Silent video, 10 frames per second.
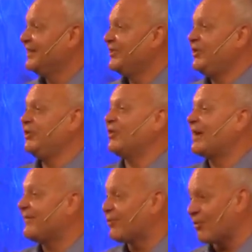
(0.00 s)
you don't
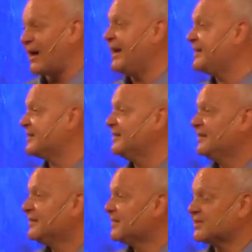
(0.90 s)
have a right
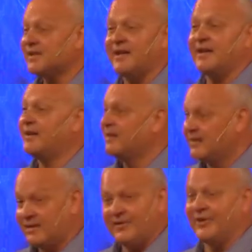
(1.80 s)
to say
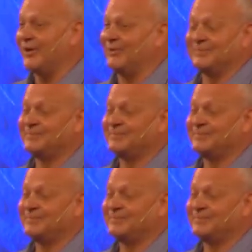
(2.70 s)
no.